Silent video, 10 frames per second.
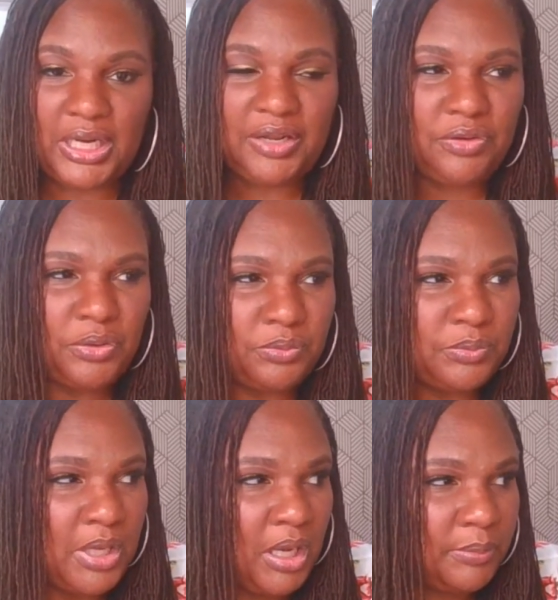I know
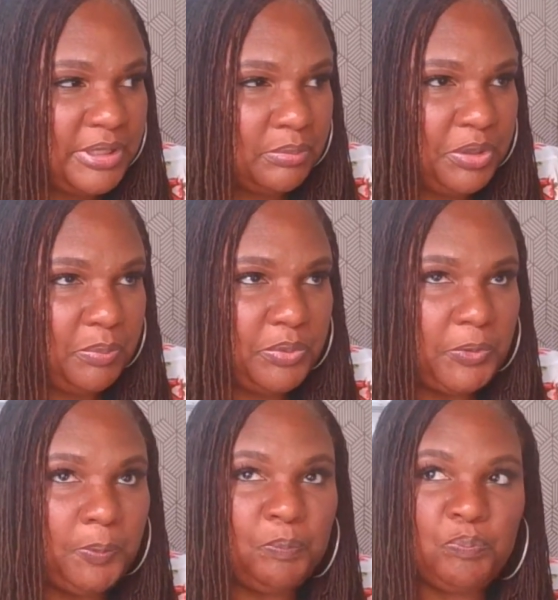some
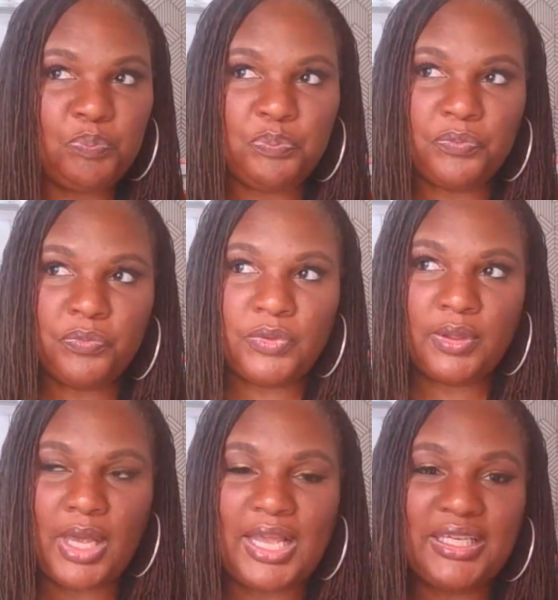people,
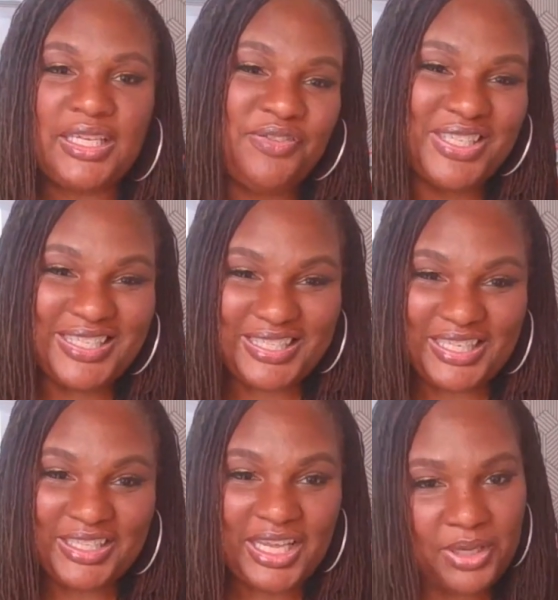I can even
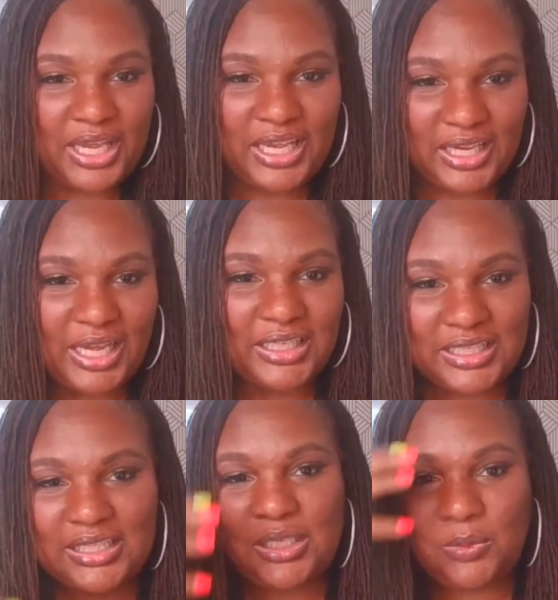see like, okay, I
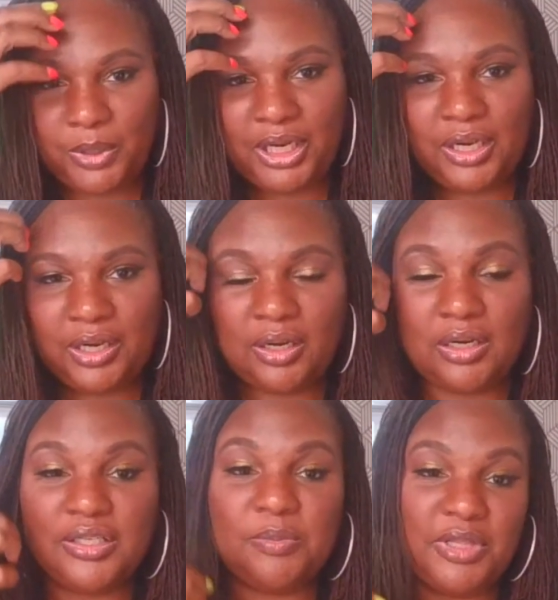can see where
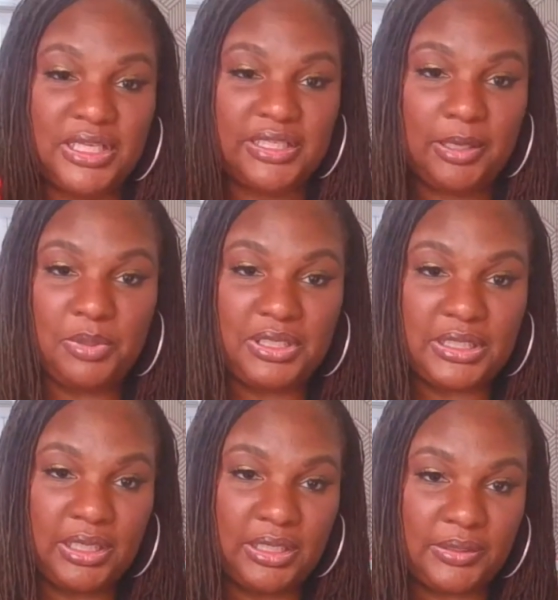some things can be
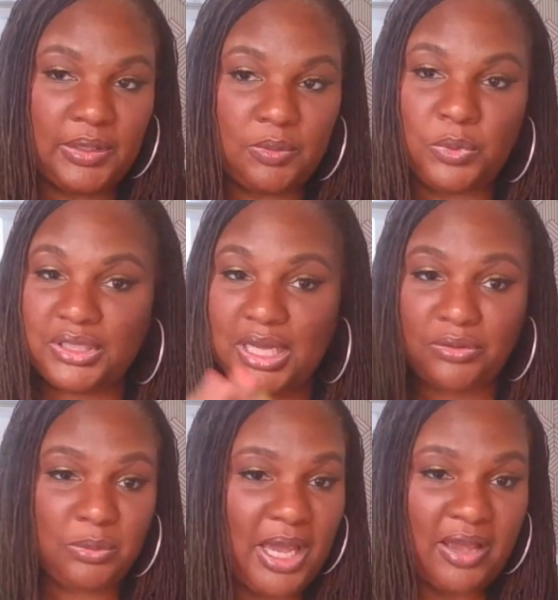done
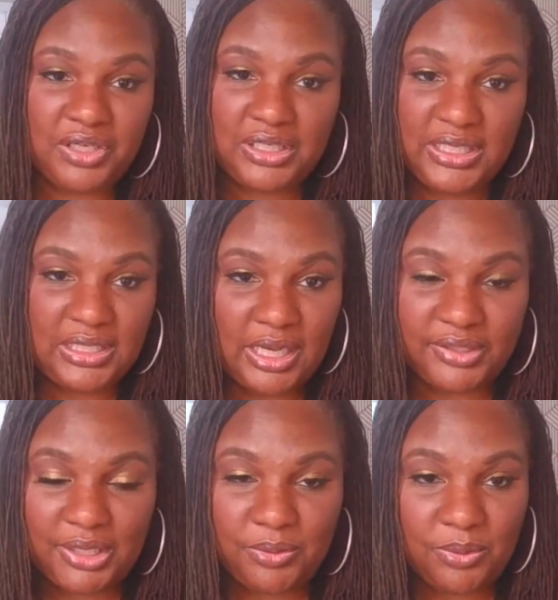without them having to take
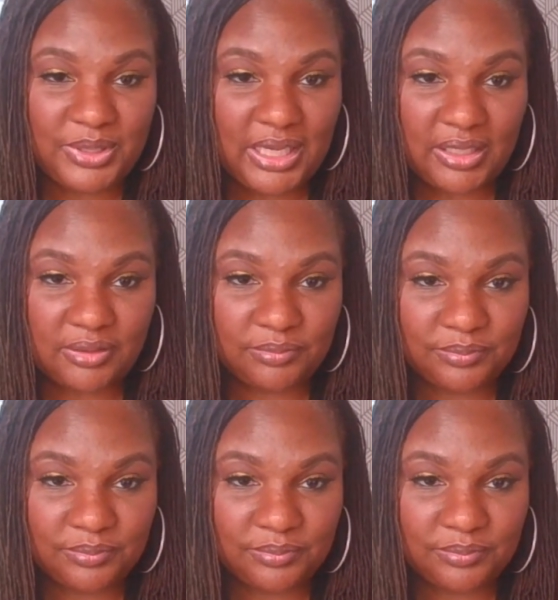down that whole set.